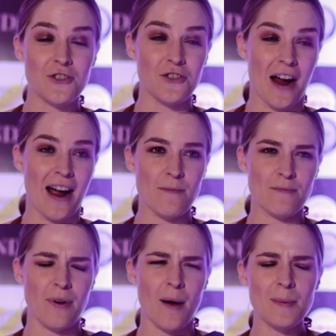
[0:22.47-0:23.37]
try
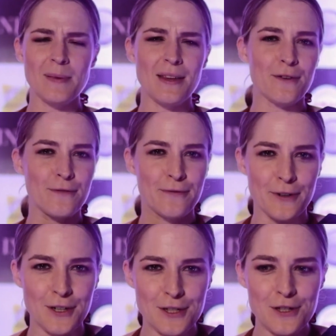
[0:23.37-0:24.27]
probably the
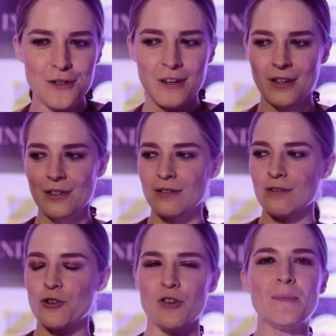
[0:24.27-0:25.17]
first
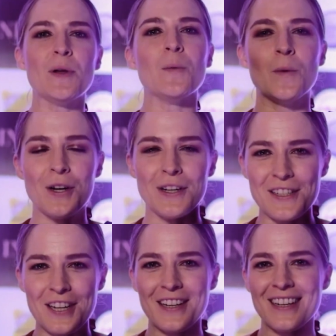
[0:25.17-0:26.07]
triple
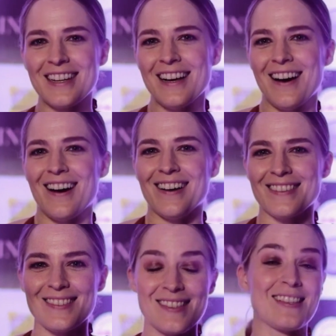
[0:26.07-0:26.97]
wood
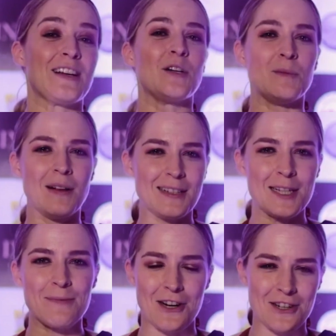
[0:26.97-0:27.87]
single malt
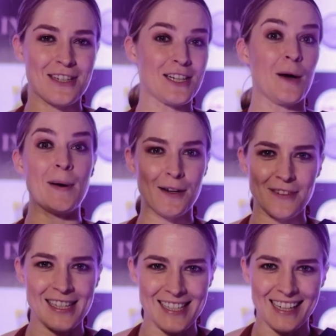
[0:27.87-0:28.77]
expression to come out
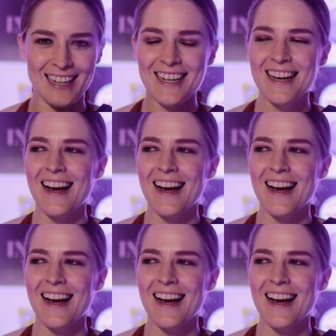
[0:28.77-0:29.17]
of India.